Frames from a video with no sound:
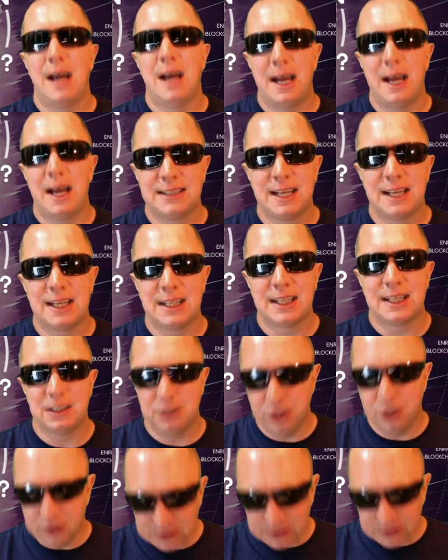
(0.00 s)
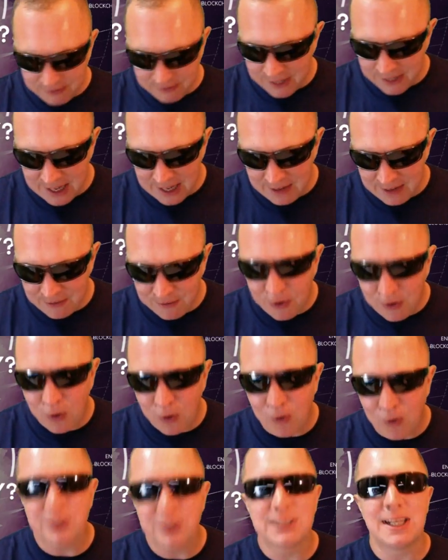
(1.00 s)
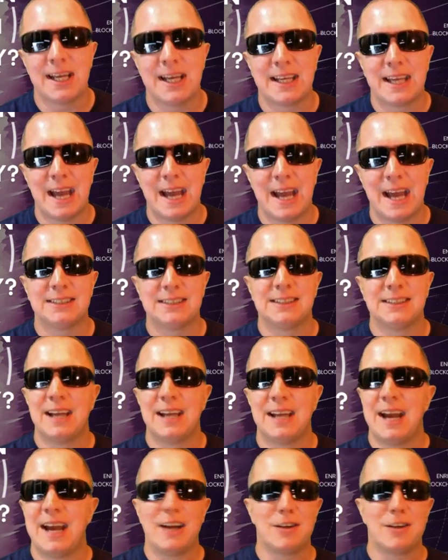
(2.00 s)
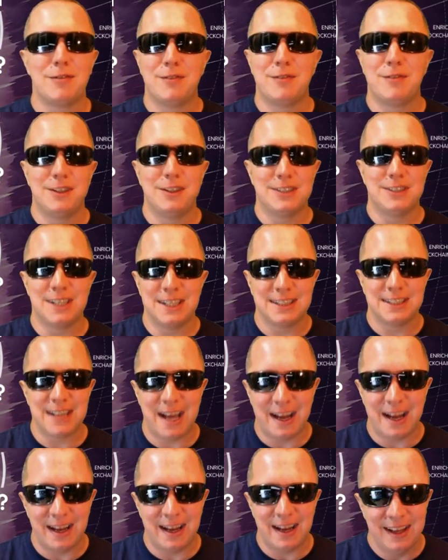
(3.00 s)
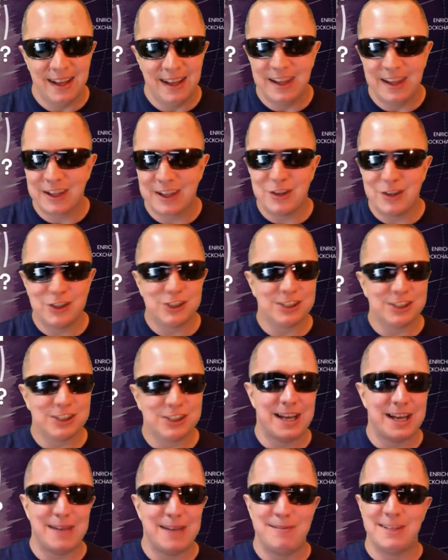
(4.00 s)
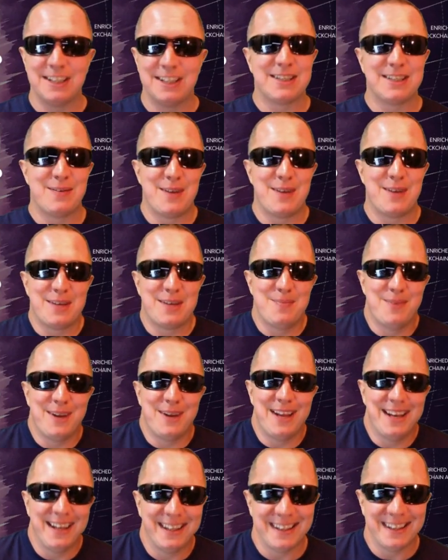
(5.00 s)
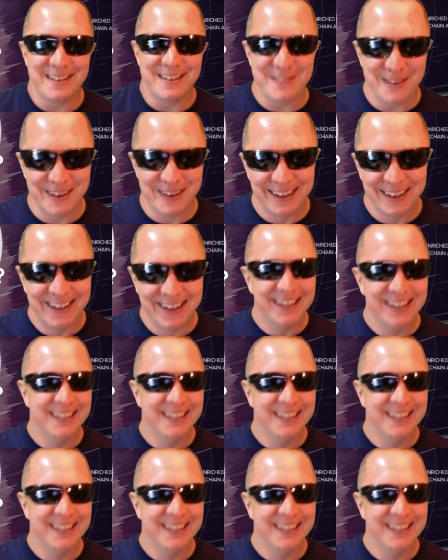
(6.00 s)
as they're using VE4 as their gas. Now, how confusing is that? They could have just named it something completely different.